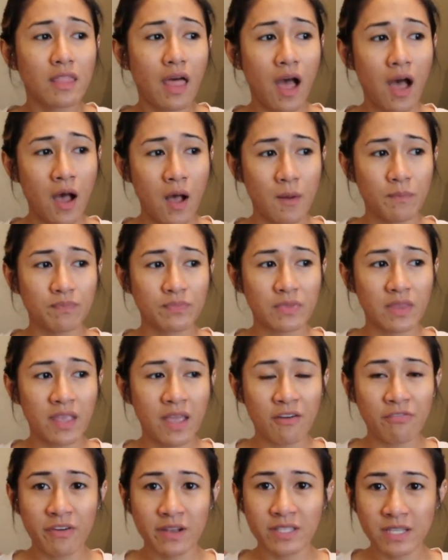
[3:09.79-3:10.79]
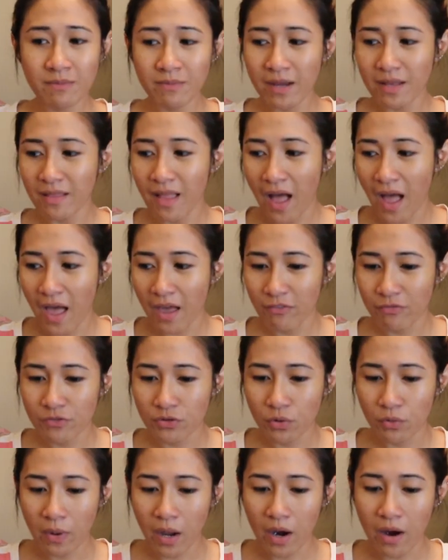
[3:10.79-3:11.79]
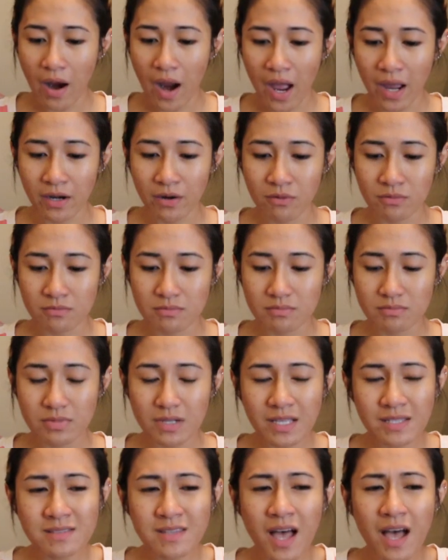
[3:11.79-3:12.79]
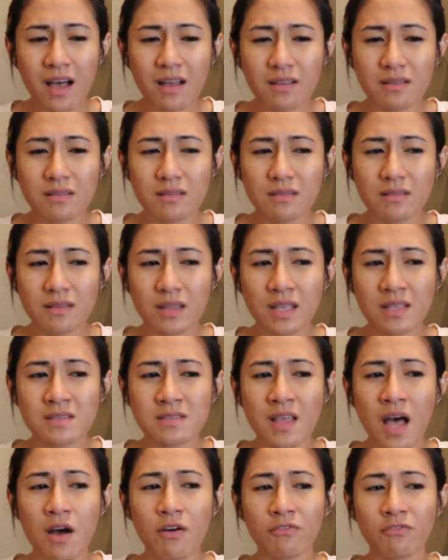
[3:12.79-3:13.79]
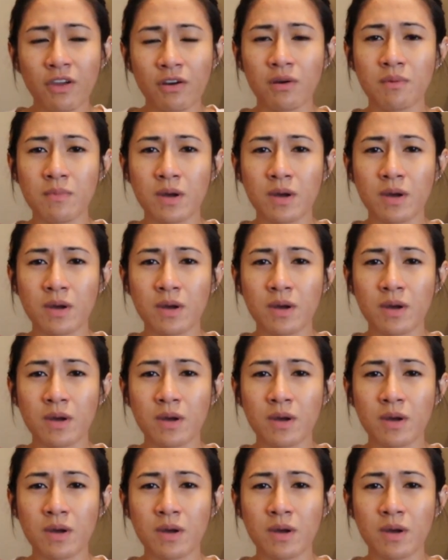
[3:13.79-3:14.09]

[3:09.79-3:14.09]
Yeah, affected my life to where I don't, it's not very